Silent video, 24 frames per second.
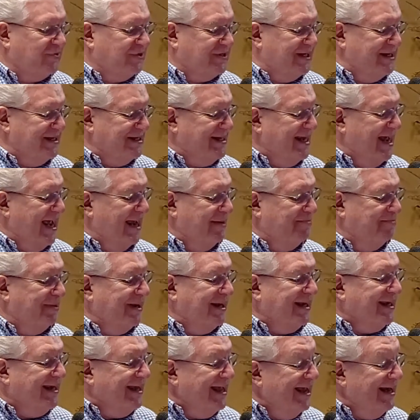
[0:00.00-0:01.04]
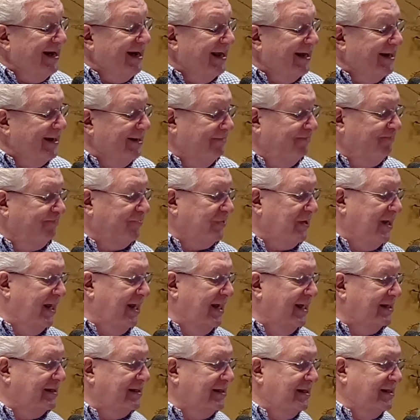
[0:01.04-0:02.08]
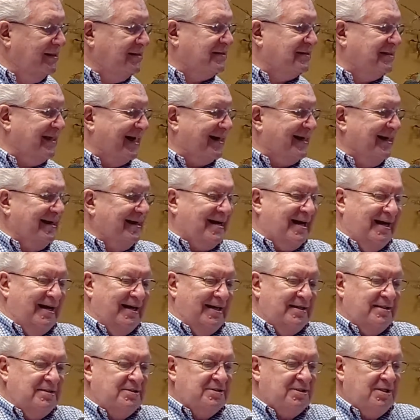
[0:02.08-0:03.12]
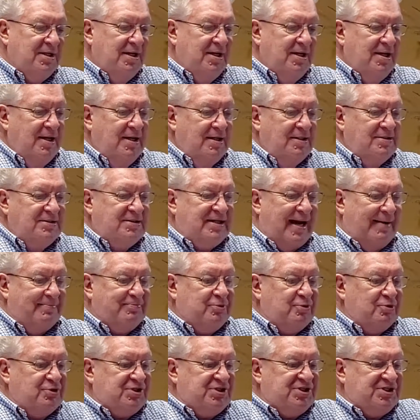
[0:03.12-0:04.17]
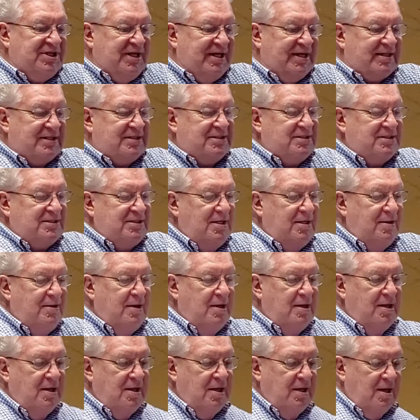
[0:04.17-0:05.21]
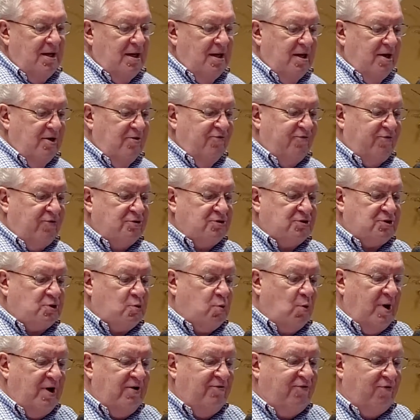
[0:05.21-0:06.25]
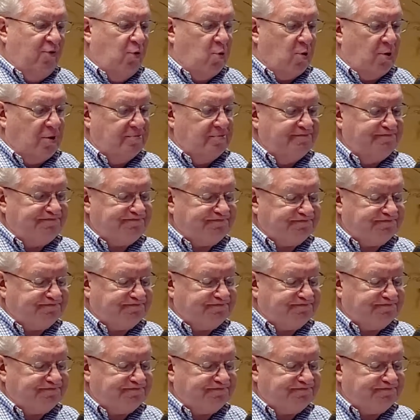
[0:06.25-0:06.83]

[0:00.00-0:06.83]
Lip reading: today, beginning in 2 Kings chapter 6, verse 24.